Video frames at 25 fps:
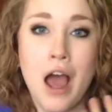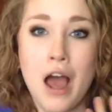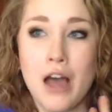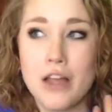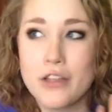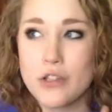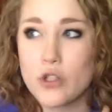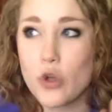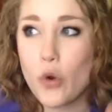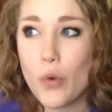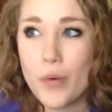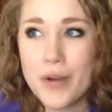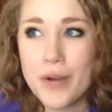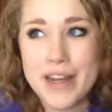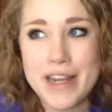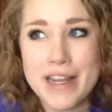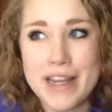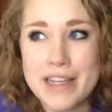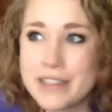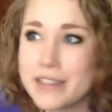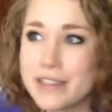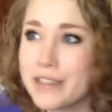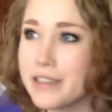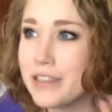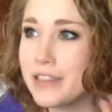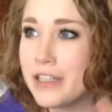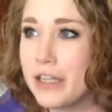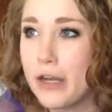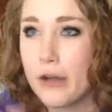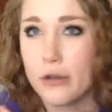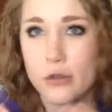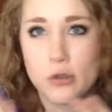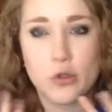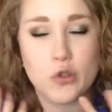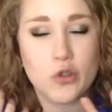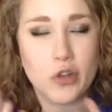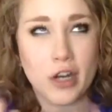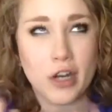stories and, you know,
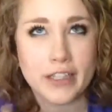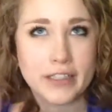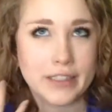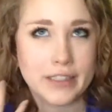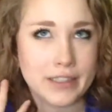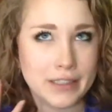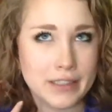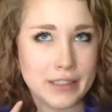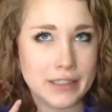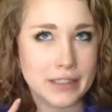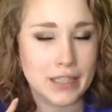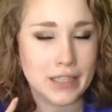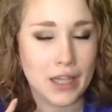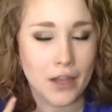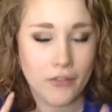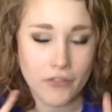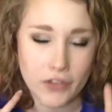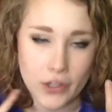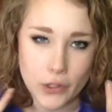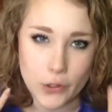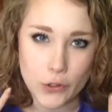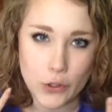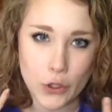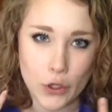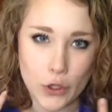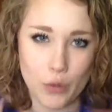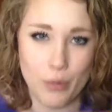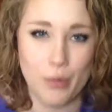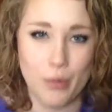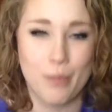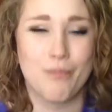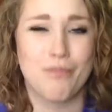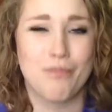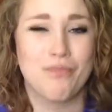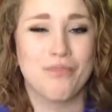stresses of YouTube.